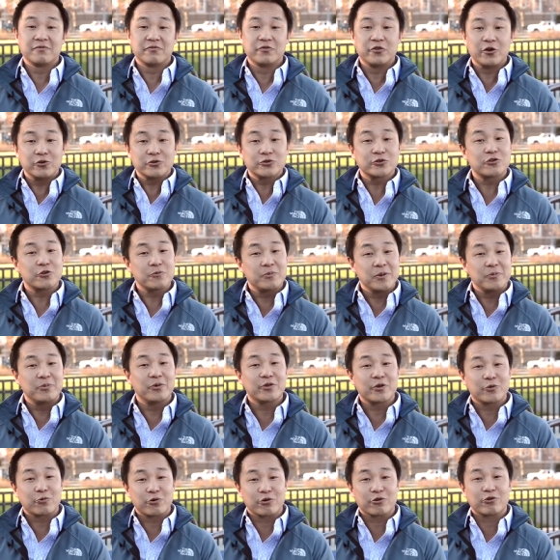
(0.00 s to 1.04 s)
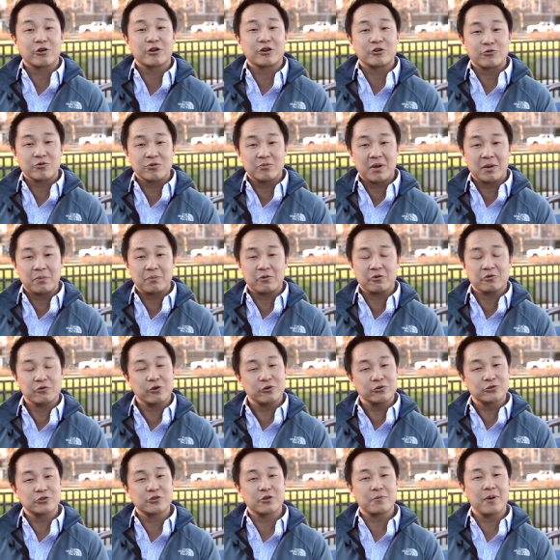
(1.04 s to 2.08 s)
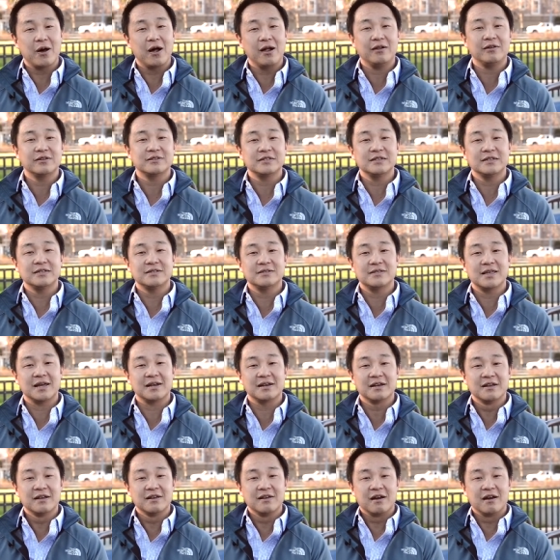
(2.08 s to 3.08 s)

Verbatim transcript: Those are the people that we're going to remember. Those are the policies that